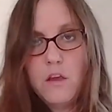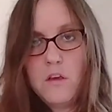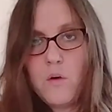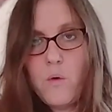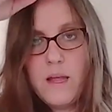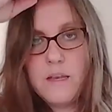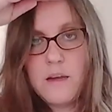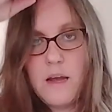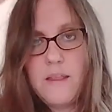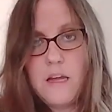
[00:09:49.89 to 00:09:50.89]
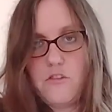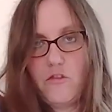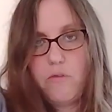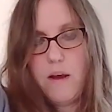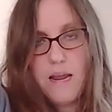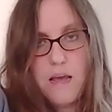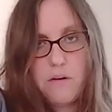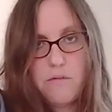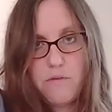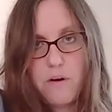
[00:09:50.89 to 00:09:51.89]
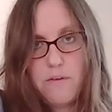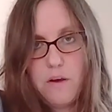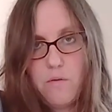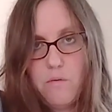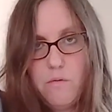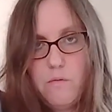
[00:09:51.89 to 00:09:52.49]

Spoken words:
you go ahead and guide that straight out in front of you.